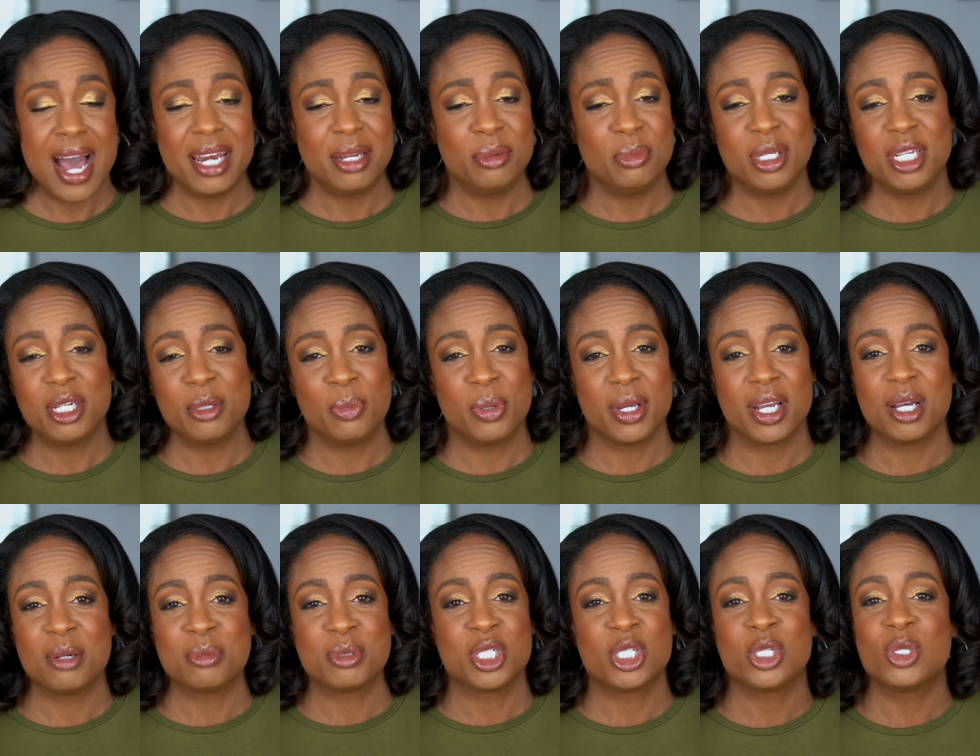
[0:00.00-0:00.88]
I didn't mean to
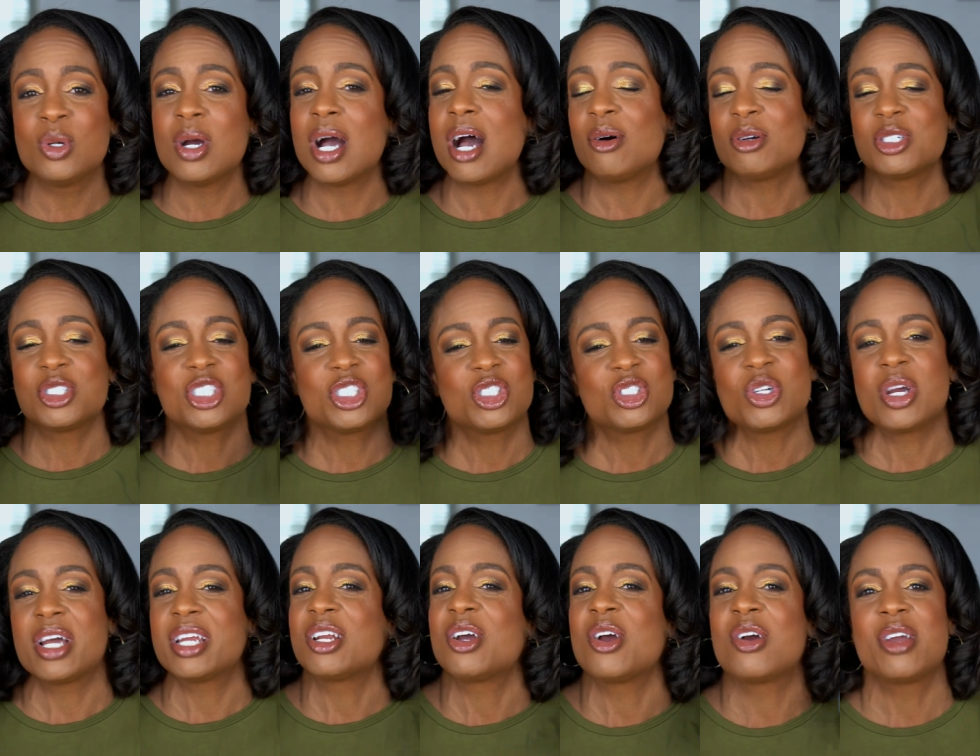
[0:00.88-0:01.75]
pick up two. I was just
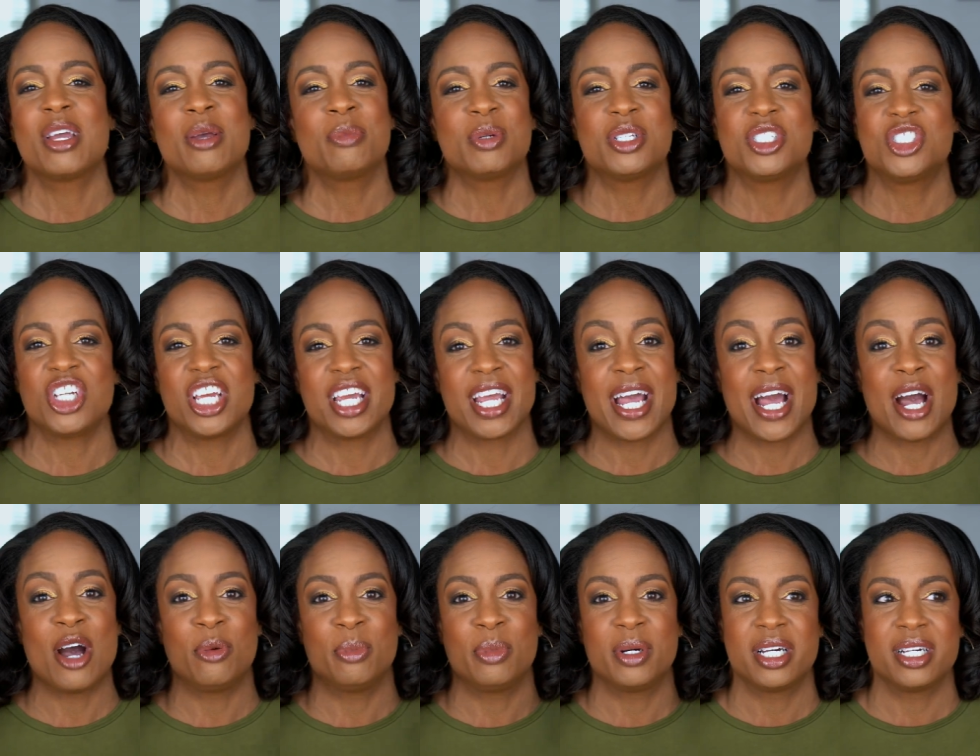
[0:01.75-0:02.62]
trying to hurry up and check
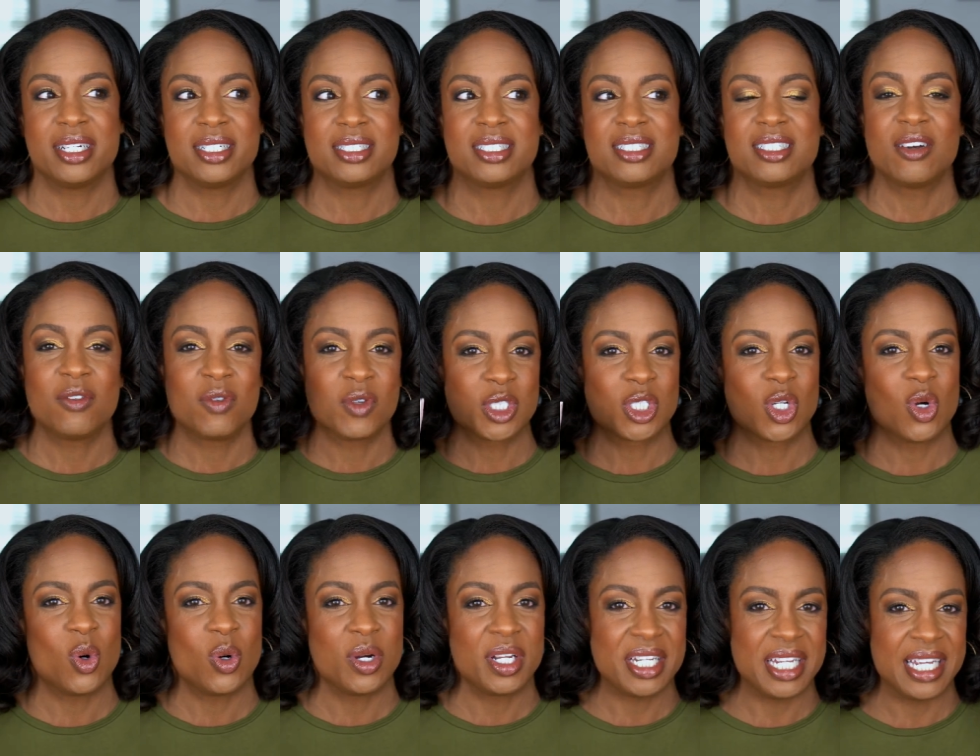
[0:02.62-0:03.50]
out because stuff was
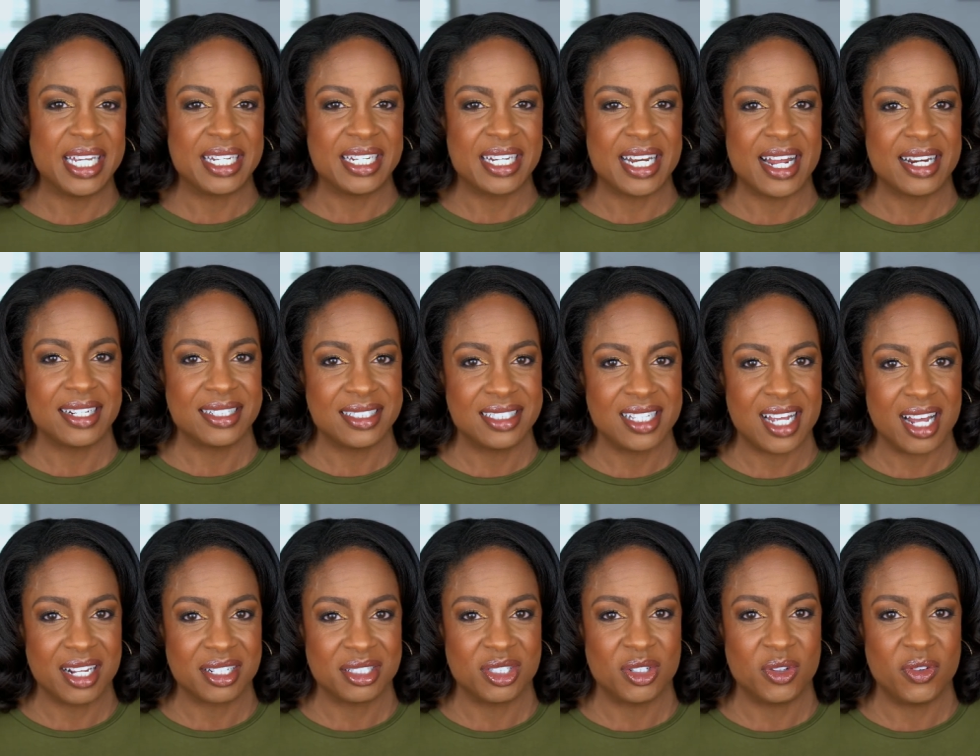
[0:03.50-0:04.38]
going in and out of
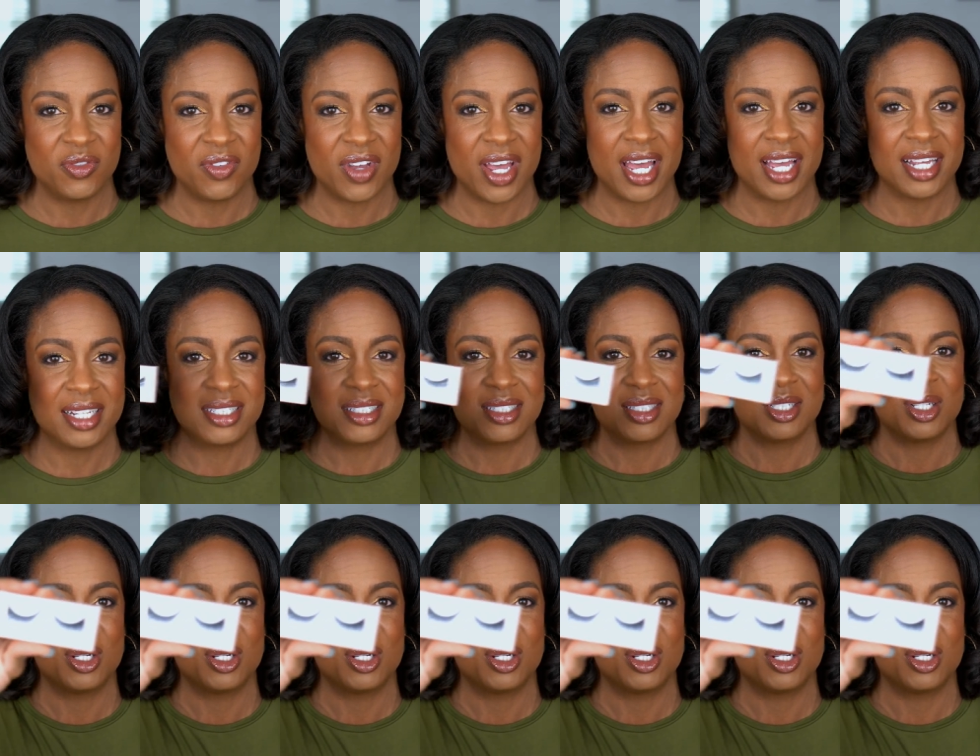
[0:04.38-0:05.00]
stock so fast.